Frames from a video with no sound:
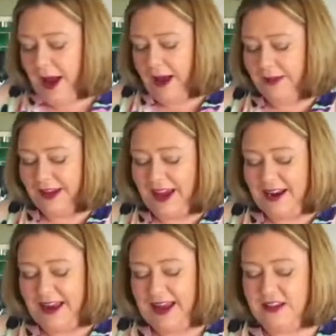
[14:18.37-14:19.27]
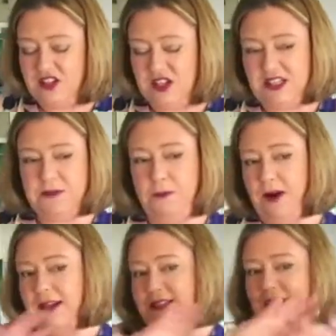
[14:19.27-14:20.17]
And again, it just
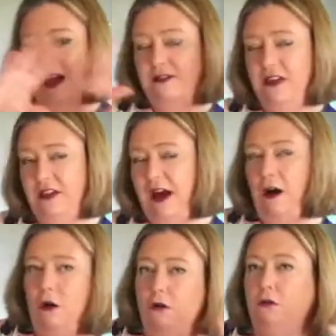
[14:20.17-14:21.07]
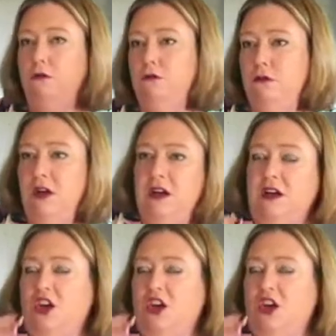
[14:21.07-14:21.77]
brings together that whole